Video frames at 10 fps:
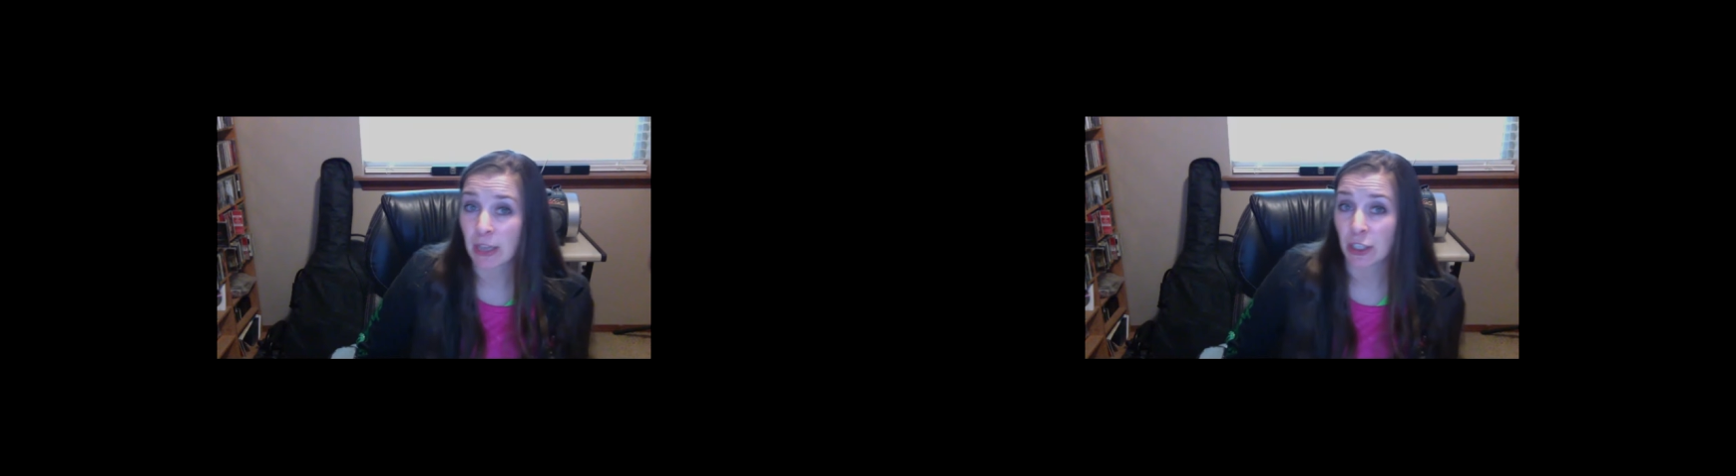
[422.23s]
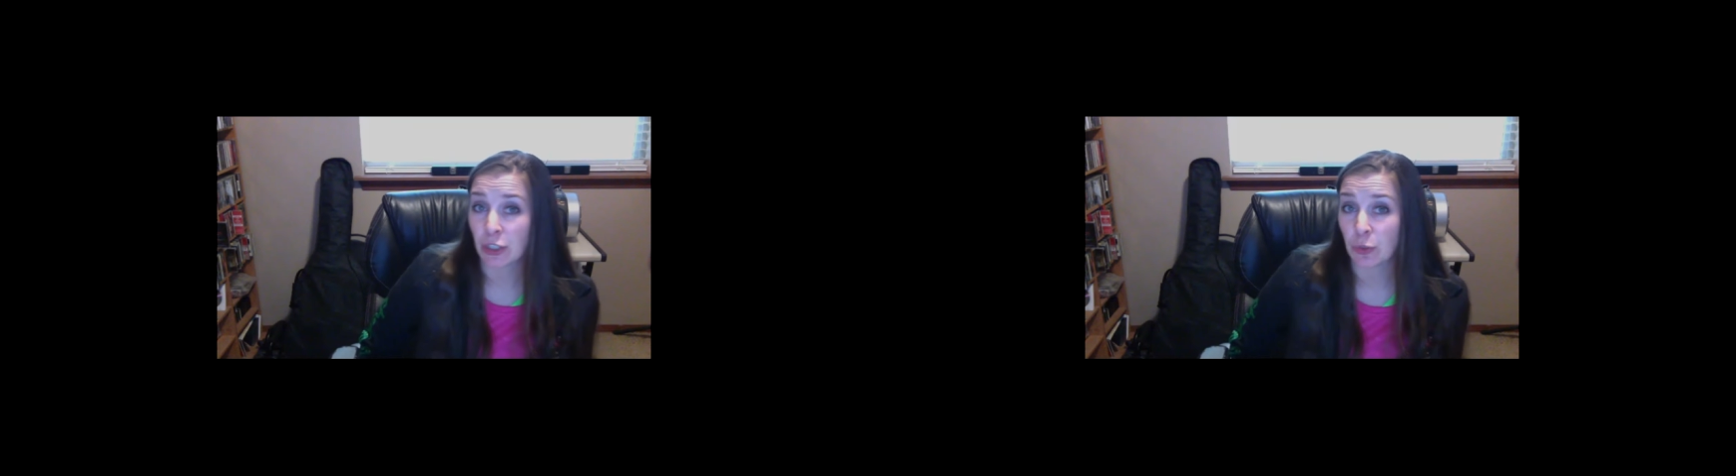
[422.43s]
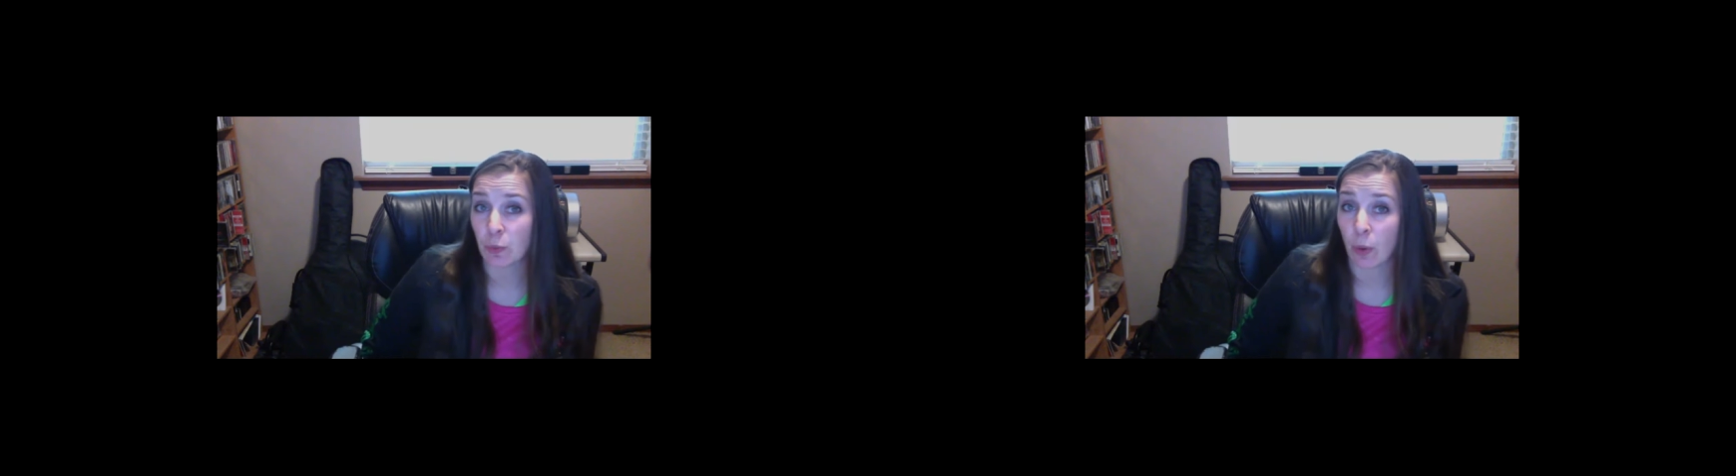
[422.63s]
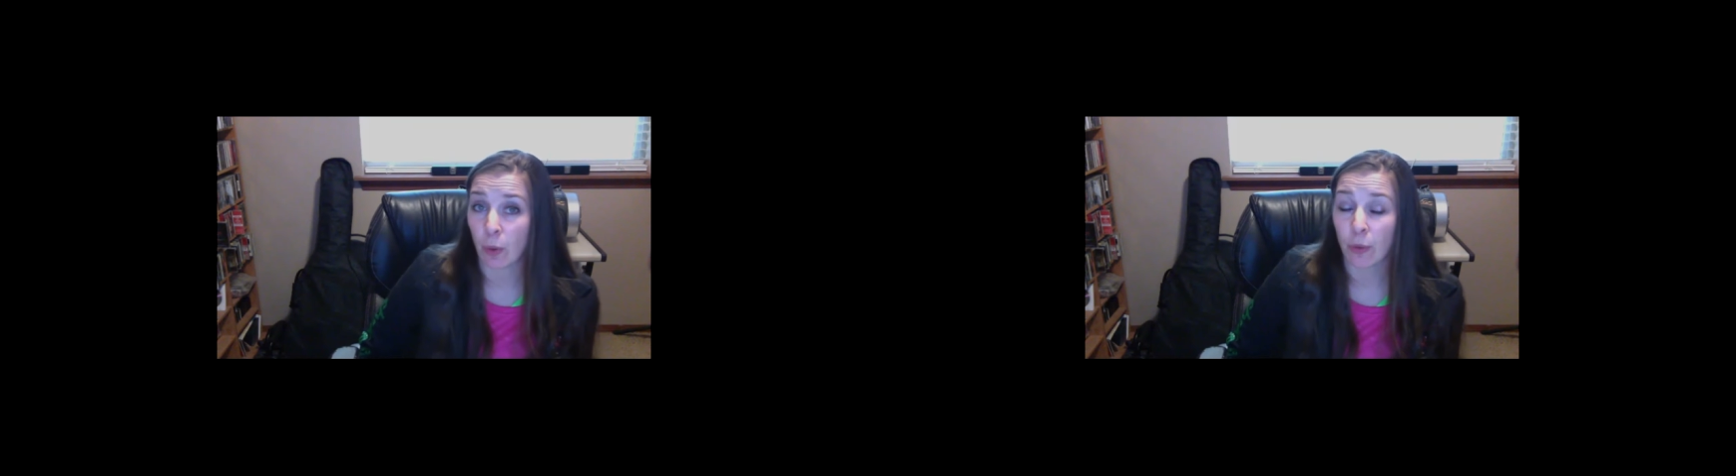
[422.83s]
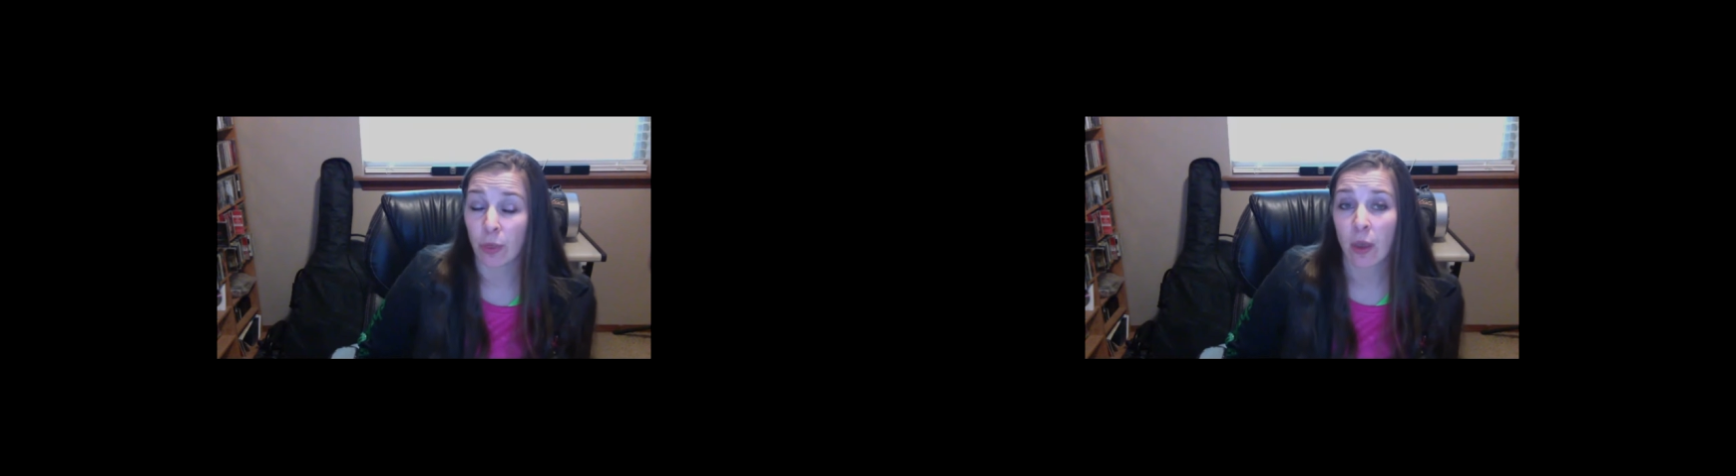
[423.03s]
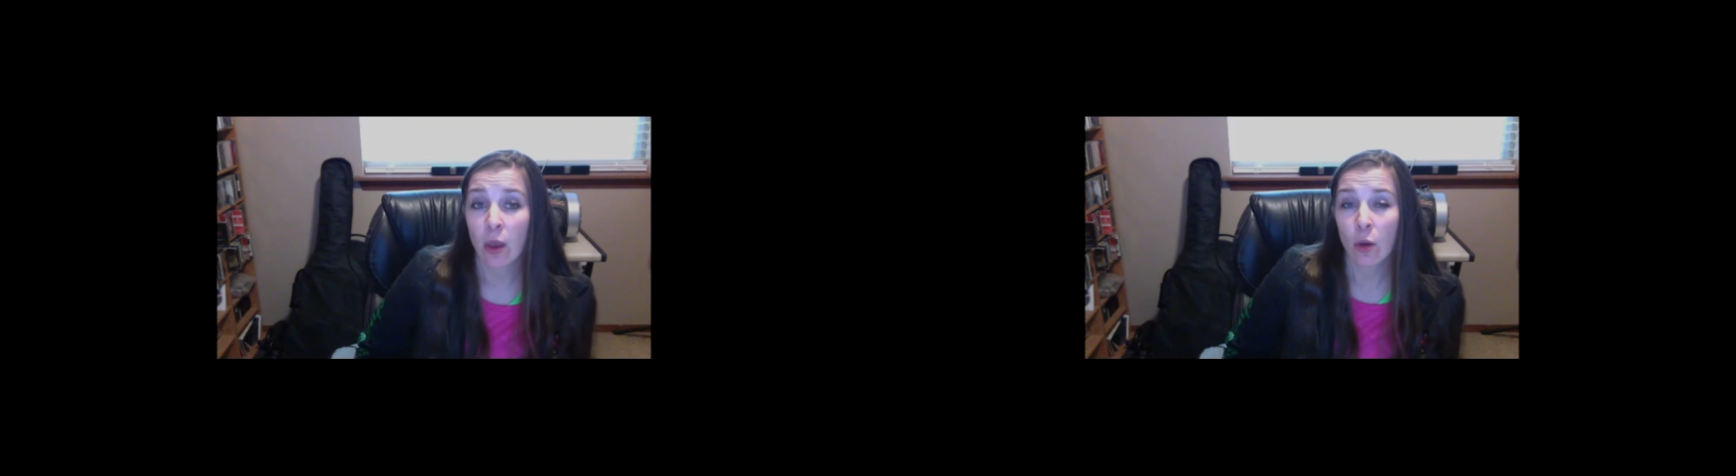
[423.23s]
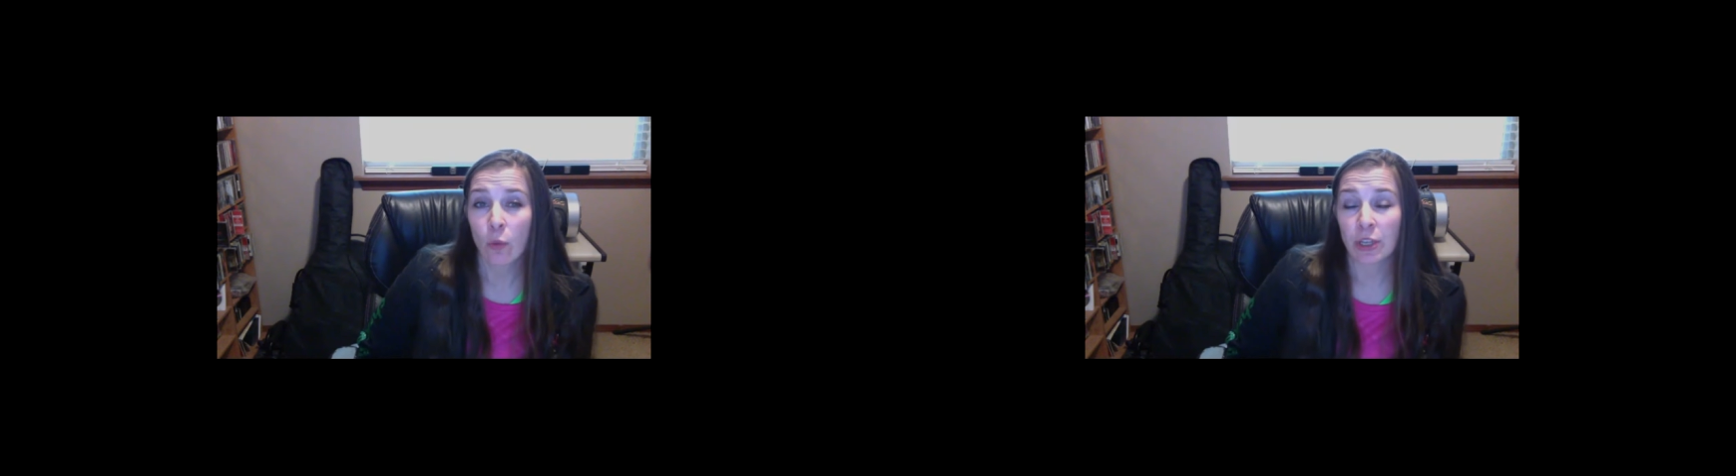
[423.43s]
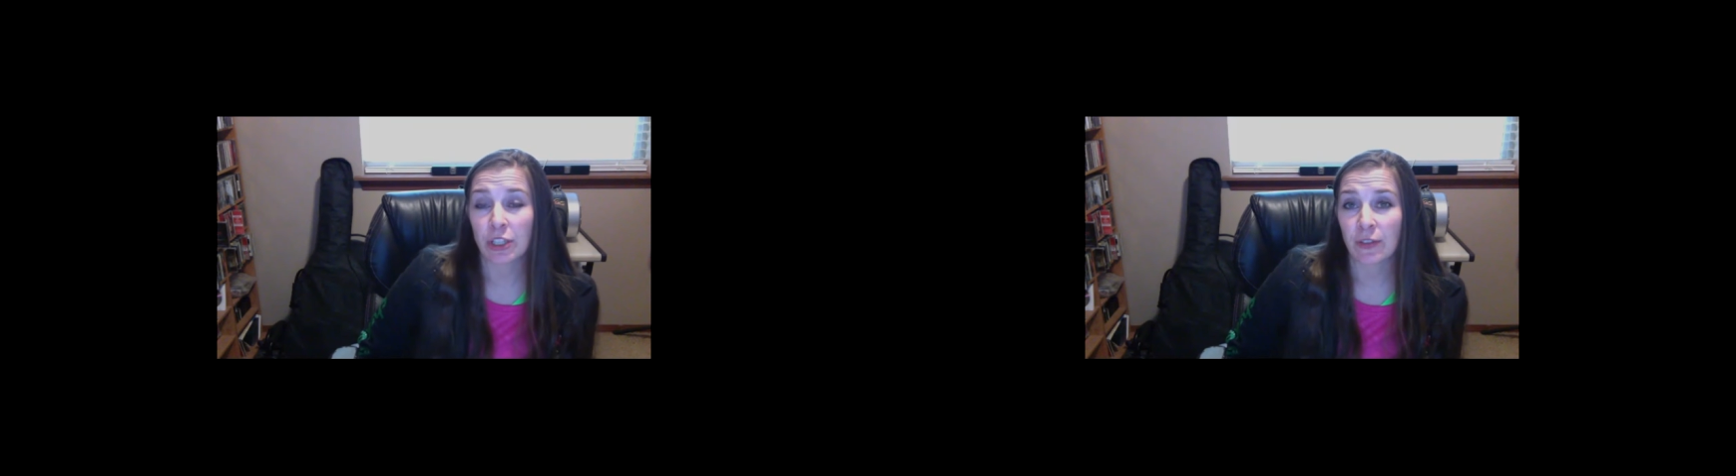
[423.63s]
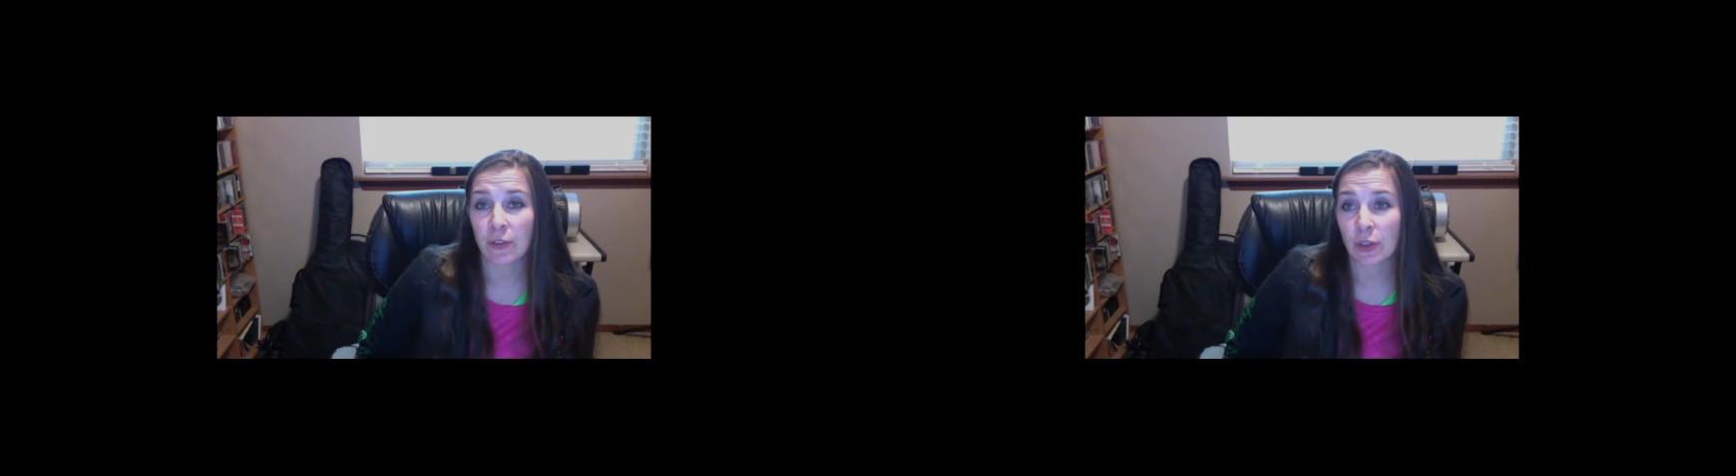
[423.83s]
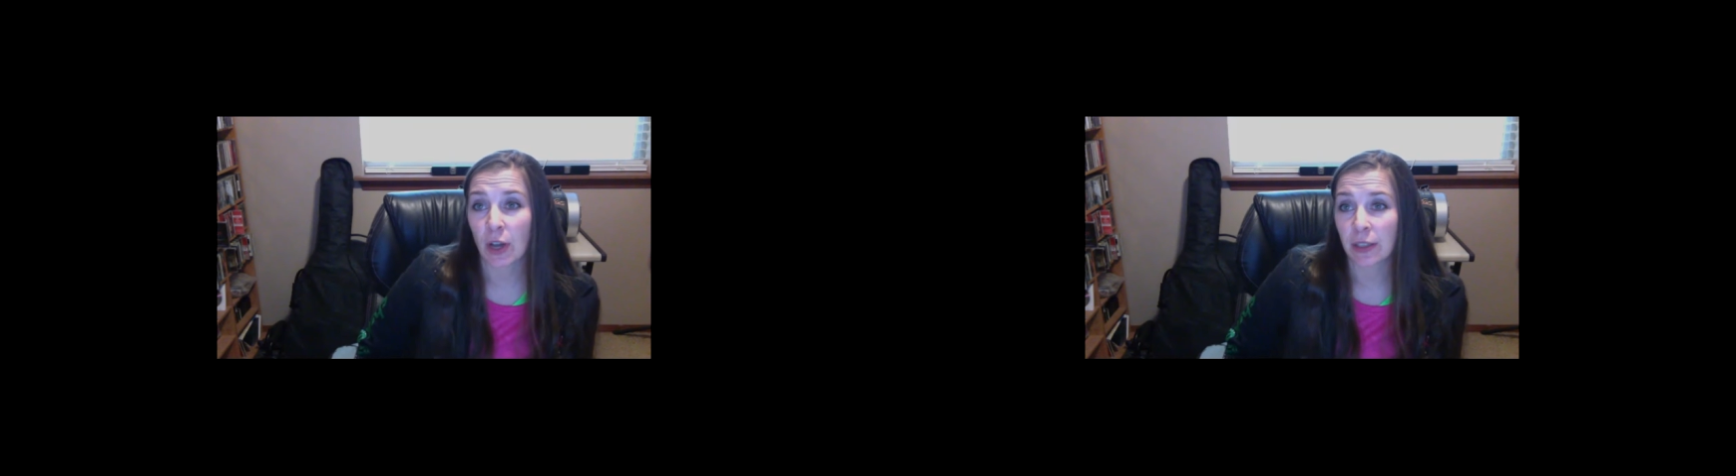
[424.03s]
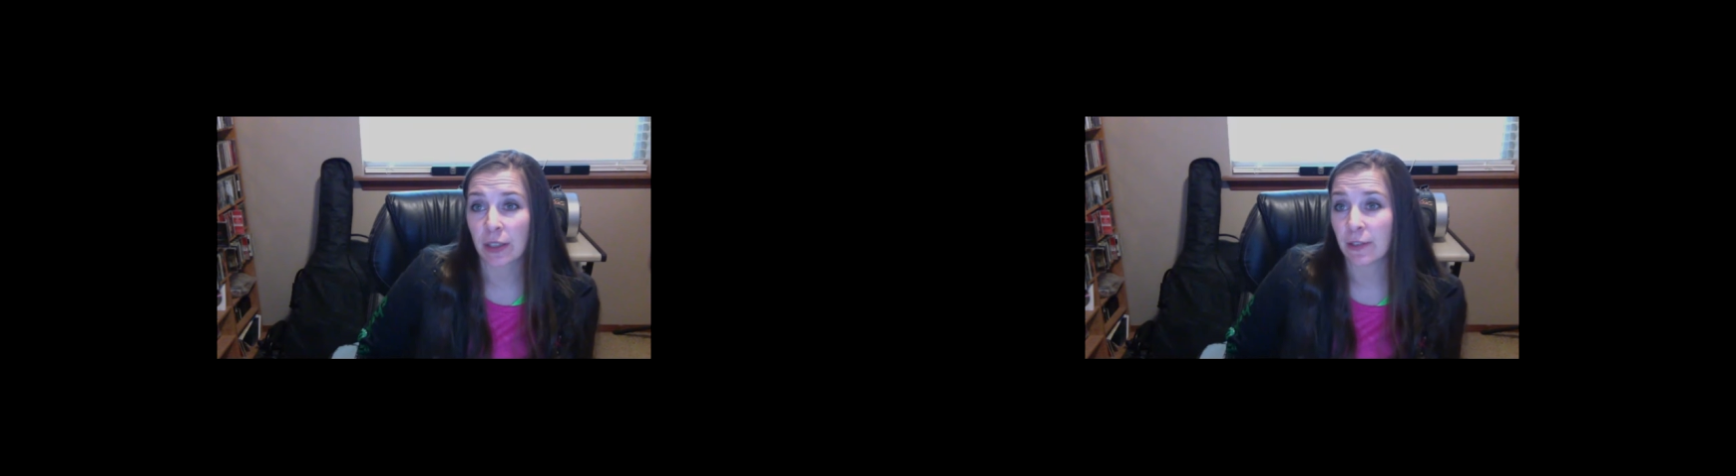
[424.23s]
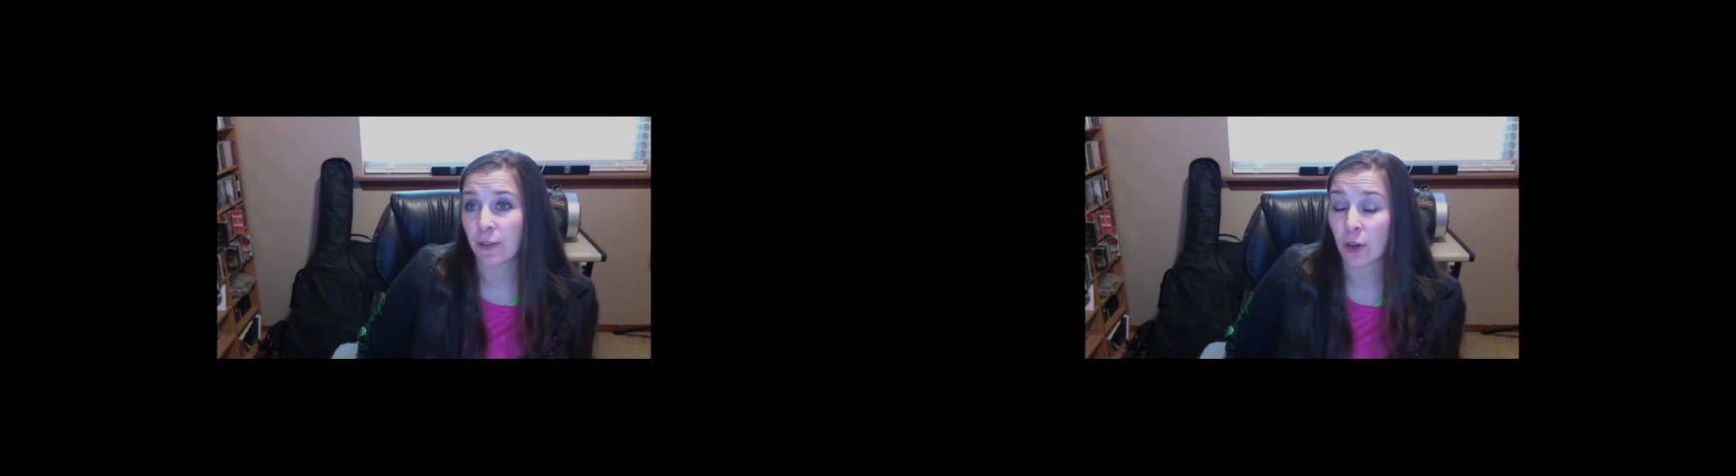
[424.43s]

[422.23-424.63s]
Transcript: I do both, which if you talk to different